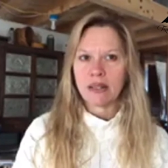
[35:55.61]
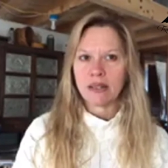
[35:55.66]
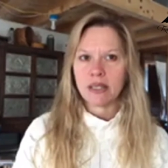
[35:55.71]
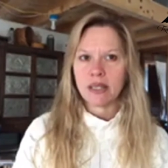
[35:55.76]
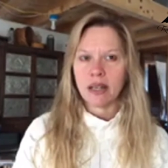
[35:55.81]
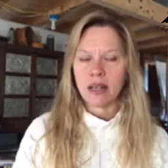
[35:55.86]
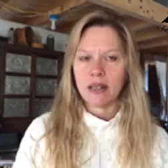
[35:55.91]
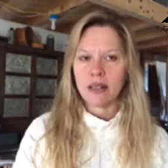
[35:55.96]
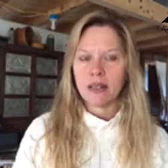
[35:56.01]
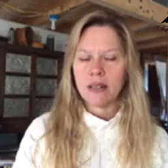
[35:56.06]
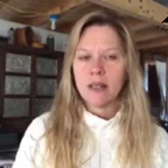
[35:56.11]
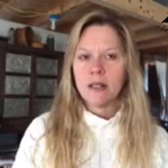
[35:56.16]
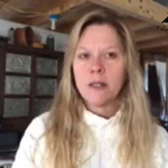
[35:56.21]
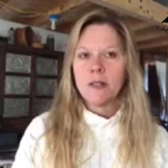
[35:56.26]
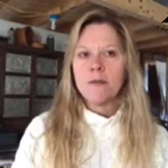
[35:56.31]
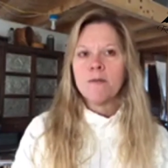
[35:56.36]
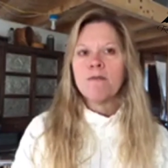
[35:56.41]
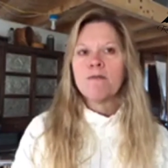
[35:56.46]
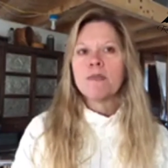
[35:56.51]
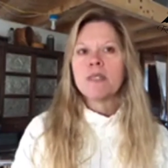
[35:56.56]
outside.
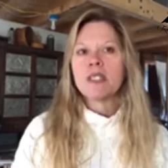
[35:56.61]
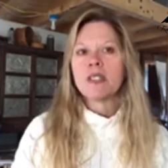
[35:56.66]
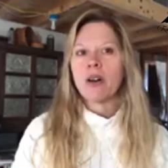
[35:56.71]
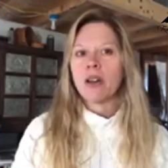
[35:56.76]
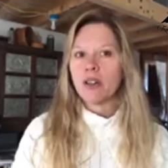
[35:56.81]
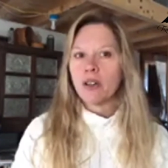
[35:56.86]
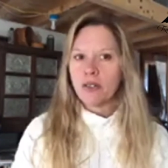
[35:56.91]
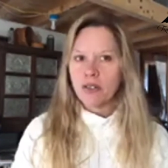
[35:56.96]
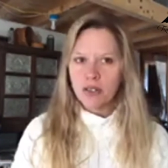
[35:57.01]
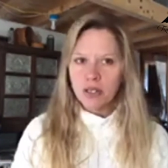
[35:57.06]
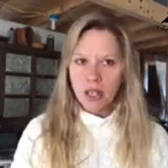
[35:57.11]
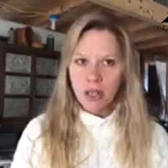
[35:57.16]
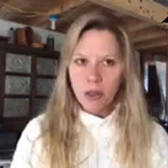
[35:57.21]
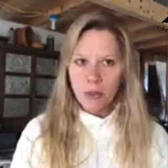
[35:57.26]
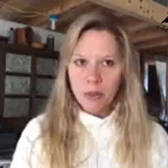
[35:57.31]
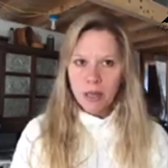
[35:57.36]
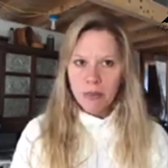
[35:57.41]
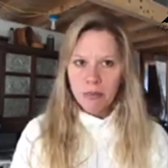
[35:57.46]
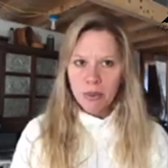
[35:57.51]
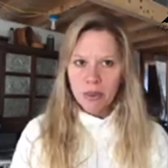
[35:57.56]
So I know there's
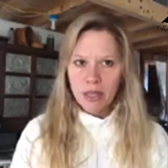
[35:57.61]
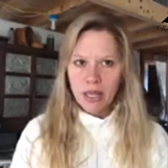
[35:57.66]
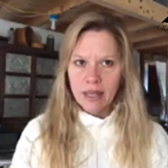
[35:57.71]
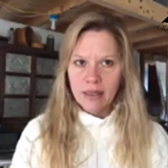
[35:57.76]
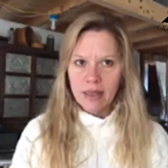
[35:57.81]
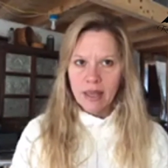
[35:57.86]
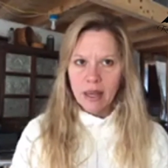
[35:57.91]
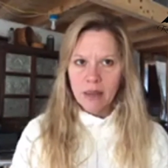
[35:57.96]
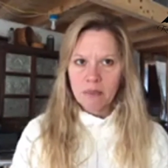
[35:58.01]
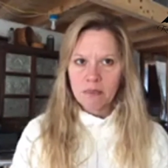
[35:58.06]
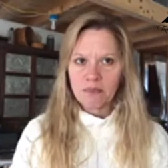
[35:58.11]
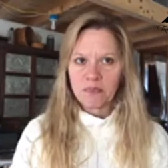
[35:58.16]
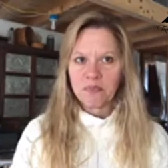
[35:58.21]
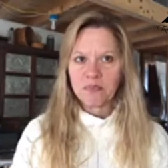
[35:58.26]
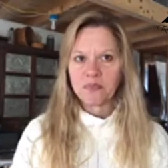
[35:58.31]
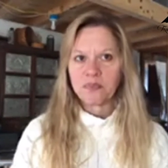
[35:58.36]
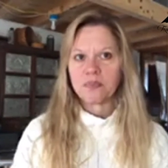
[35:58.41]
other people like that.